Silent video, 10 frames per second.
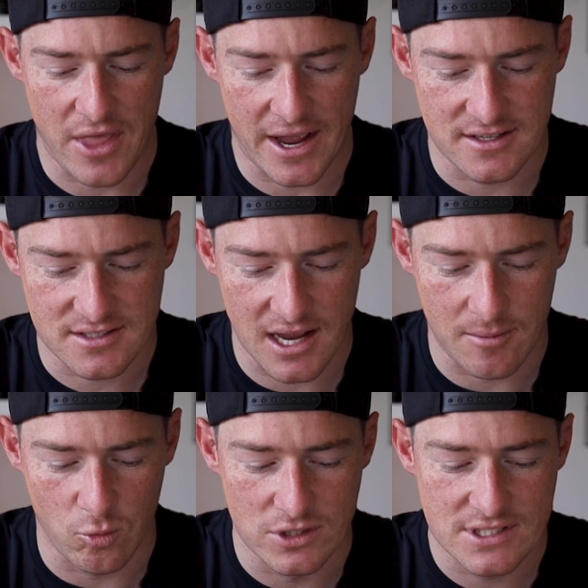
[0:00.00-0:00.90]
that
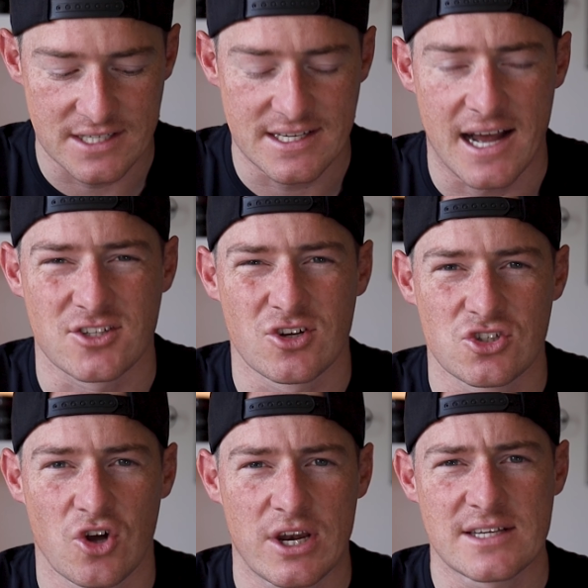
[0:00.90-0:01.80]
would sit out, so
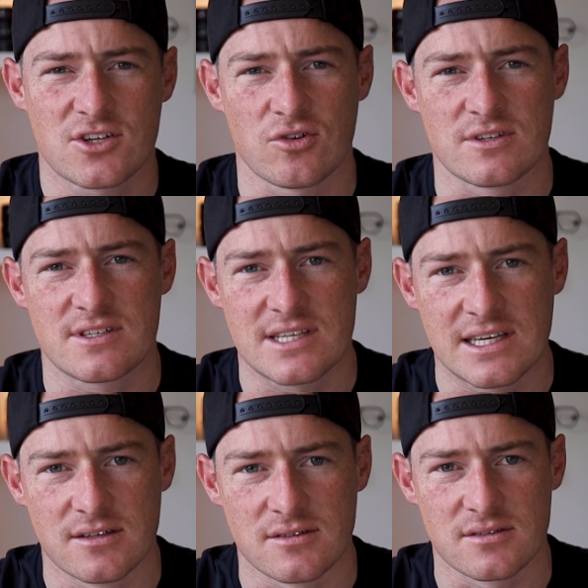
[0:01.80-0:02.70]
it's not as
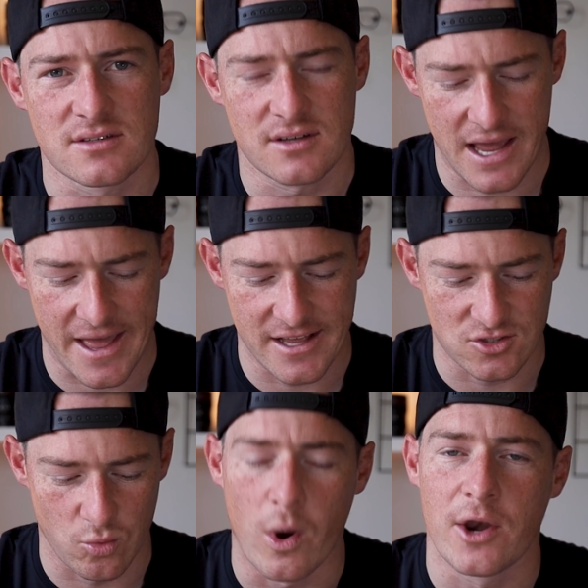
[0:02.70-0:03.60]
concealed
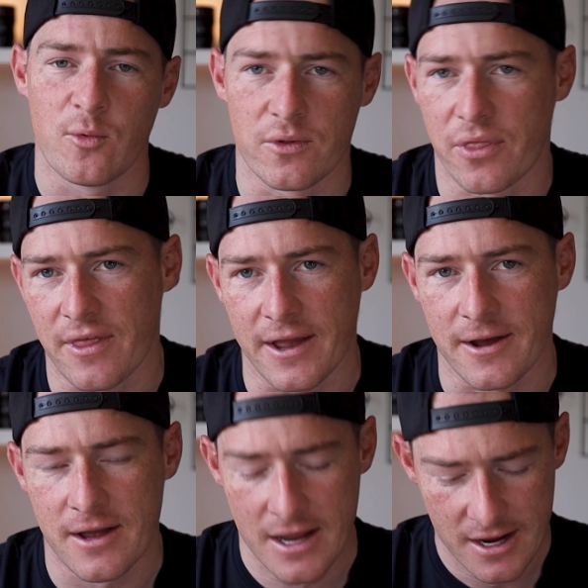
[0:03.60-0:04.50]
as one would think.